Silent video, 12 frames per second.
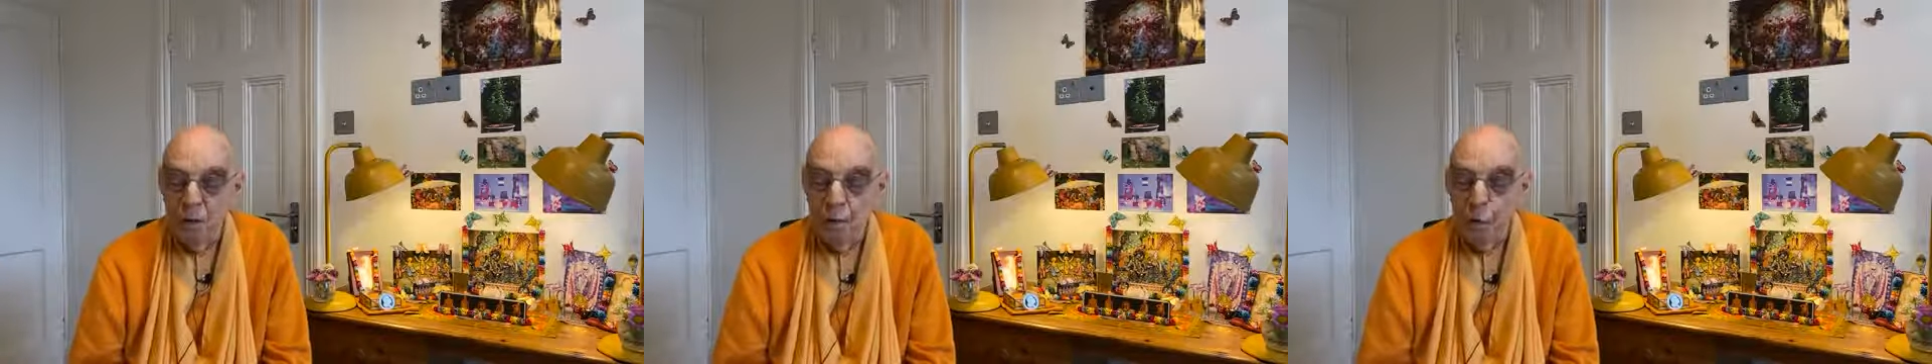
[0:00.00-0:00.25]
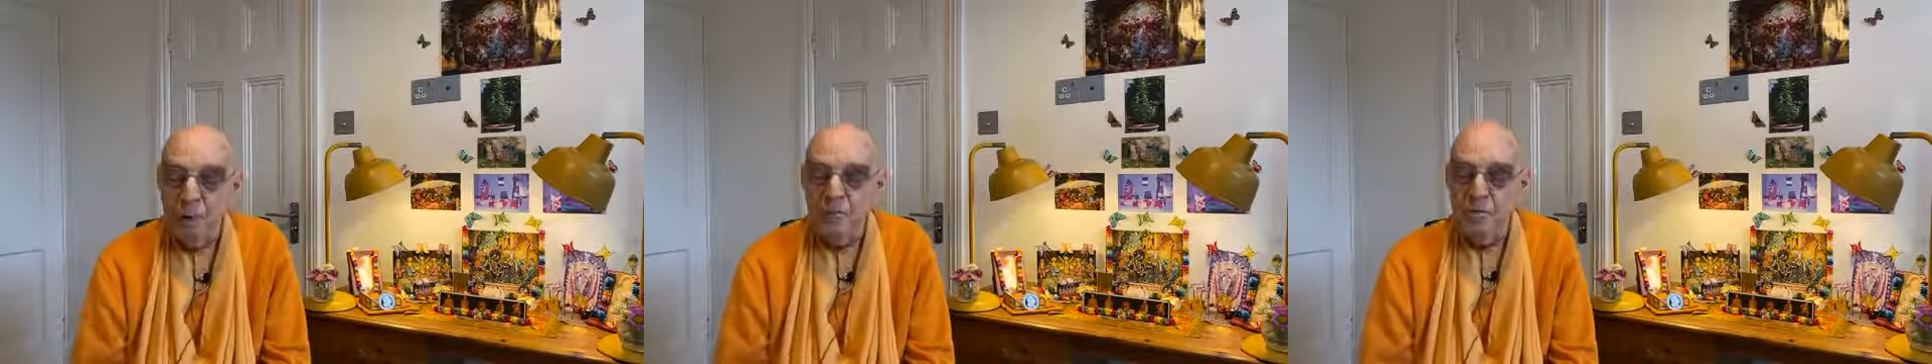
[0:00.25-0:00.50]

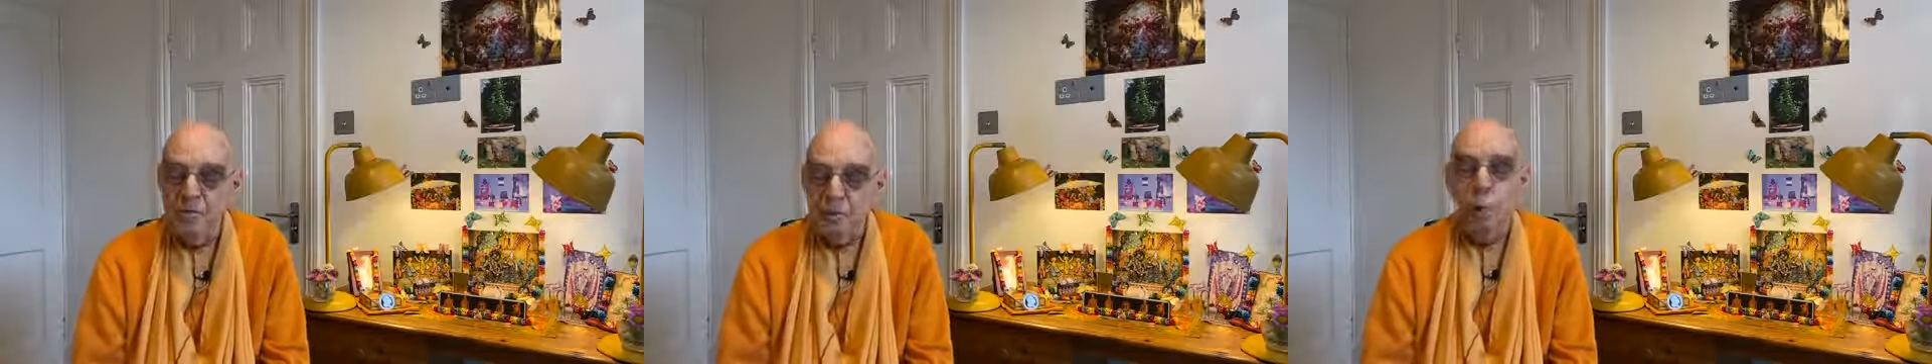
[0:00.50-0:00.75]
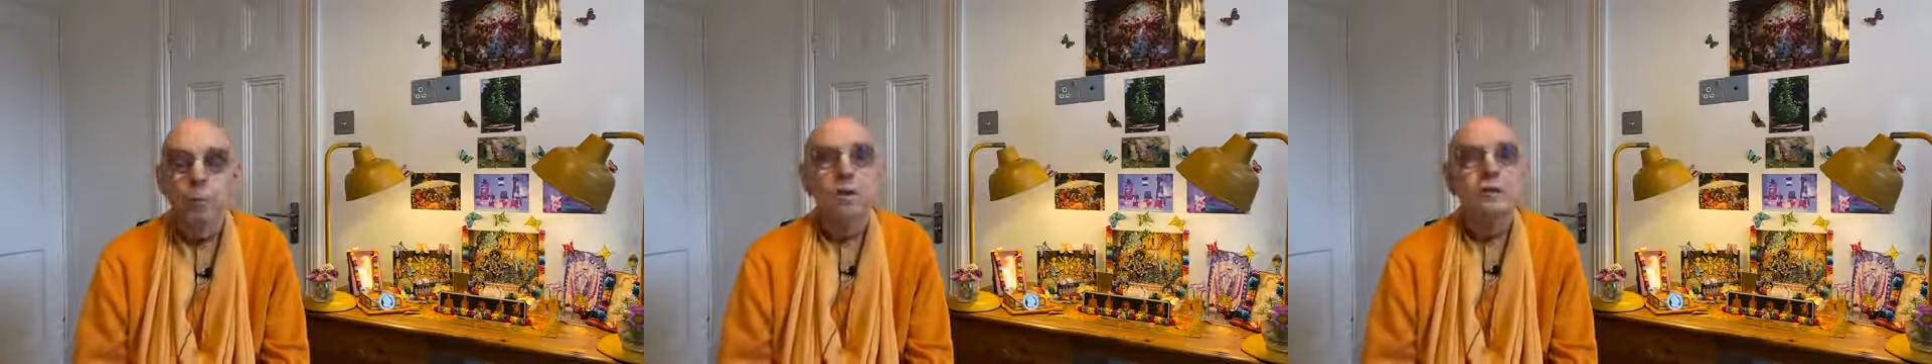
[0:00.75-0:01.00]
One of the
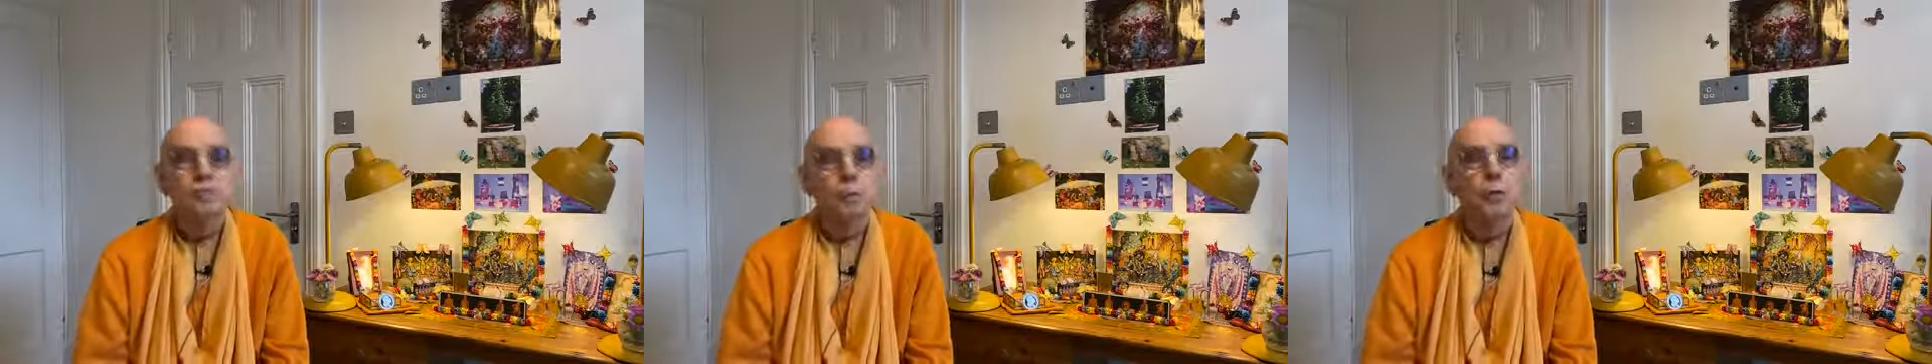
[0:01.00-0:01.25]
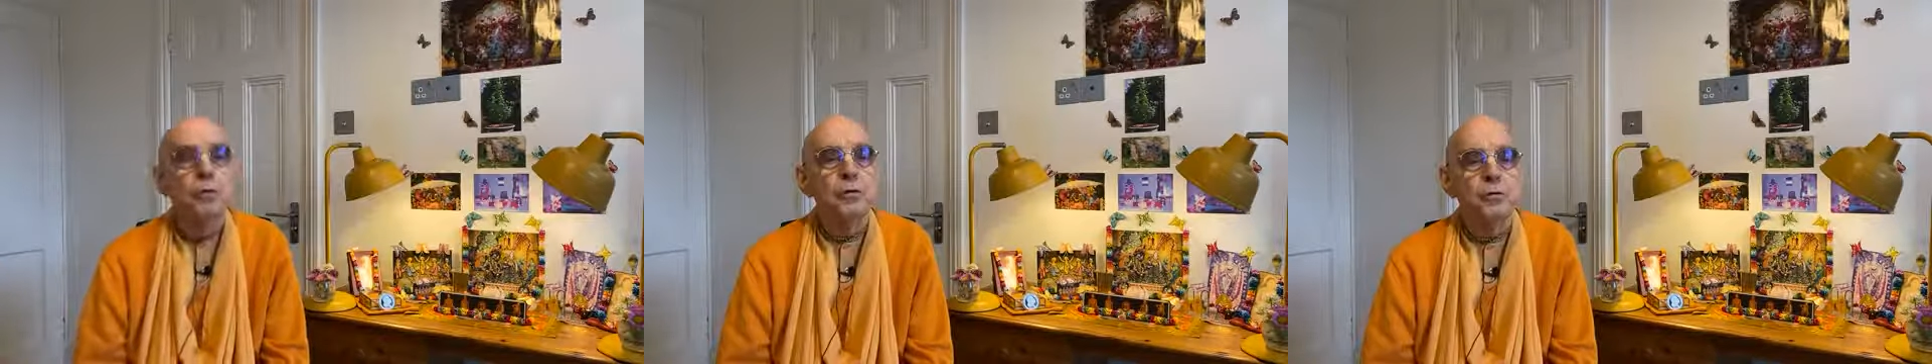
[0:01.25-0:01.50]
gopis
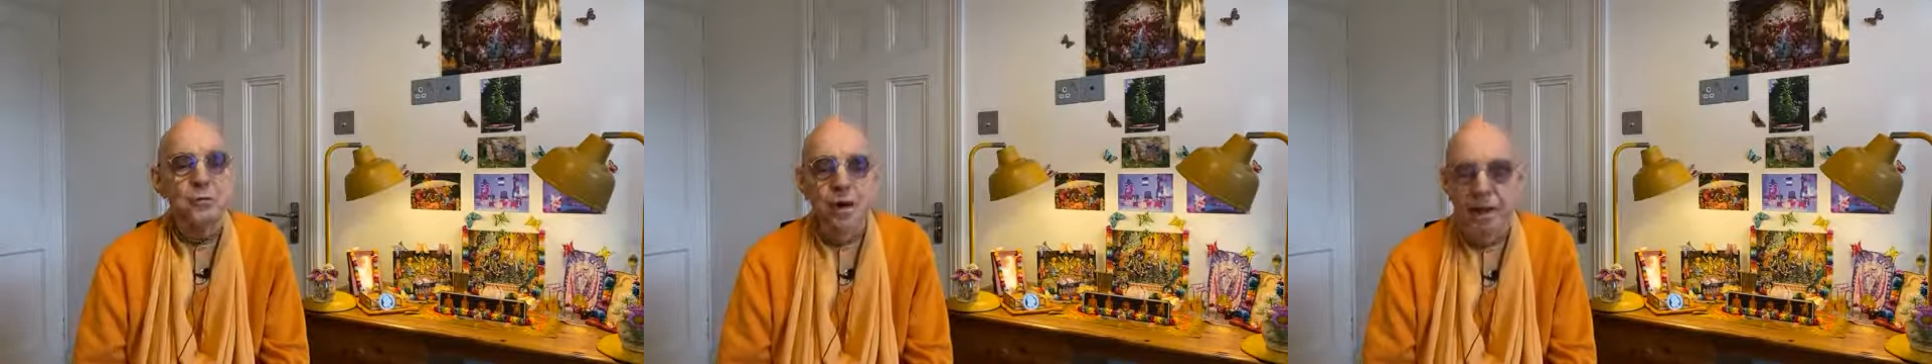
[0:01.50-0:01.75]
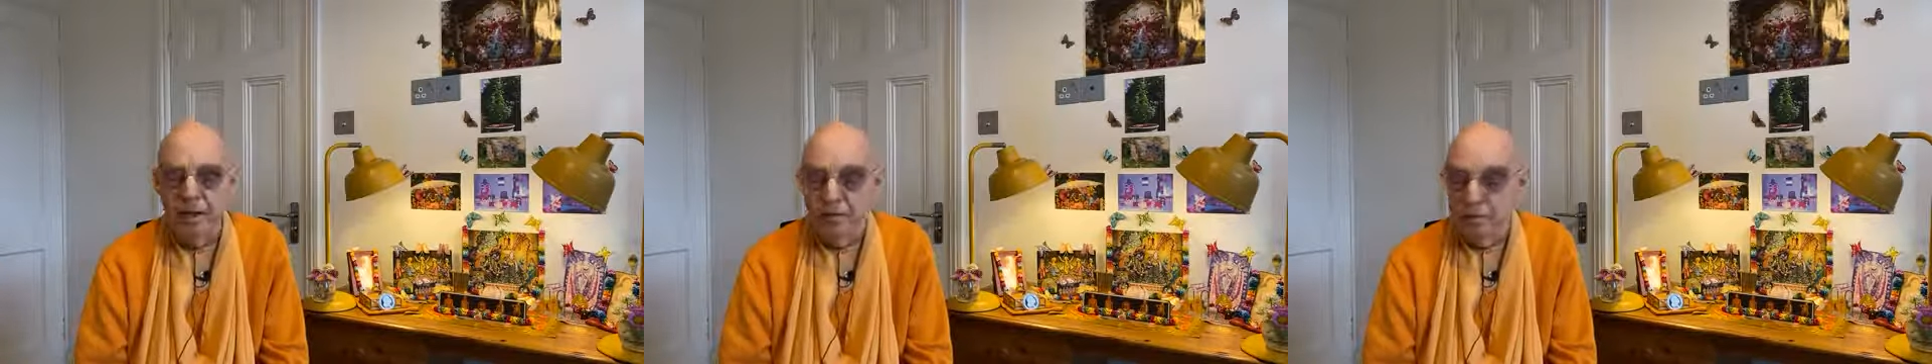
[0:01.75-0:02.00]
told her
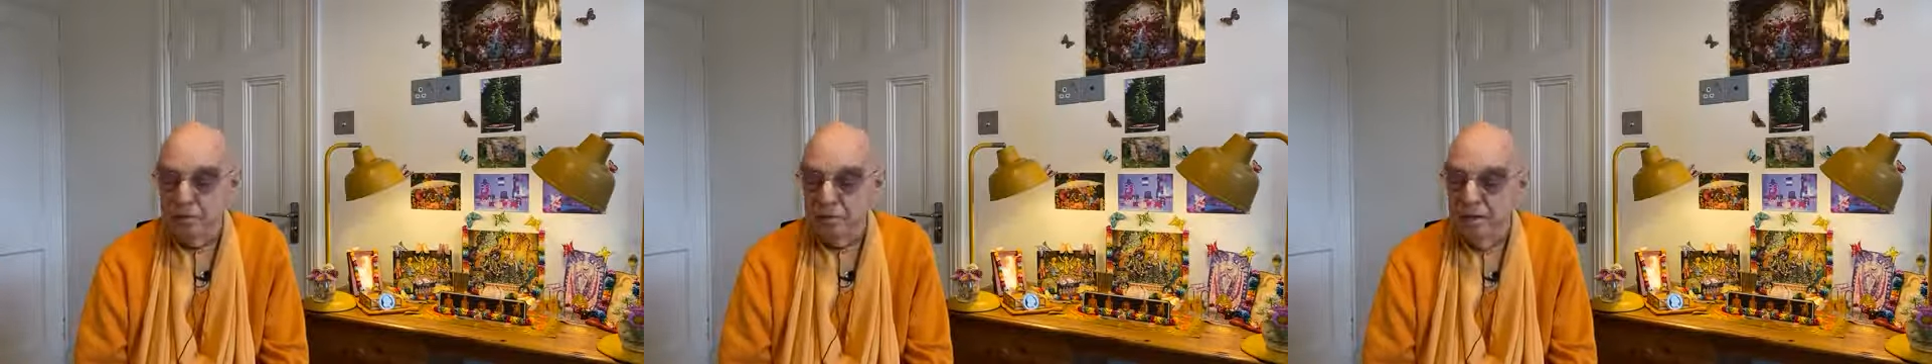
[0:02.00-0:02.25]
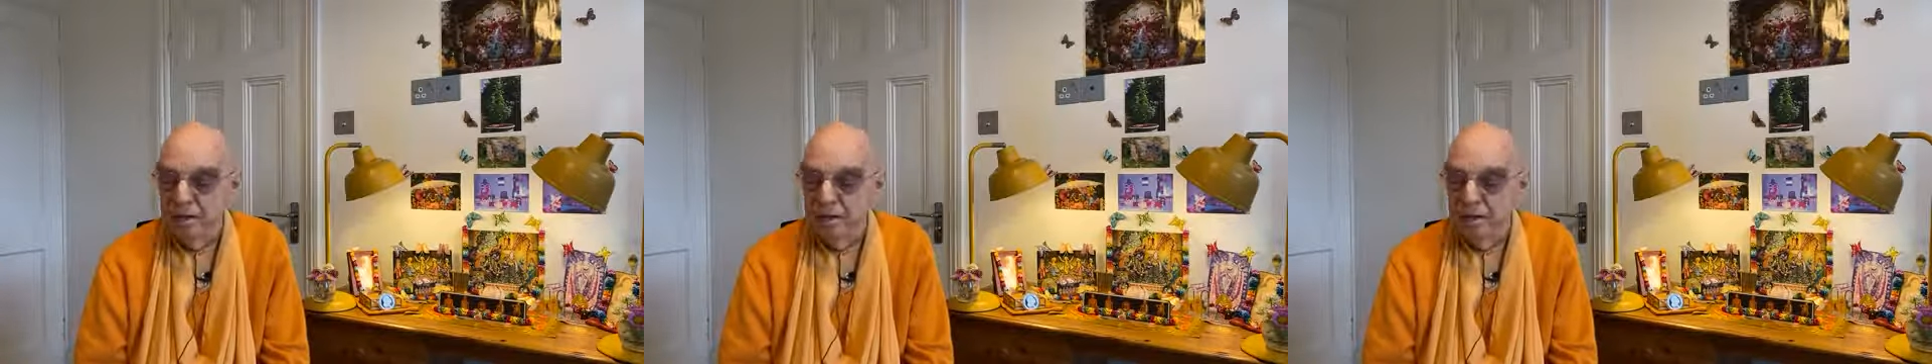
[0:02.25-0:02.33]
friends,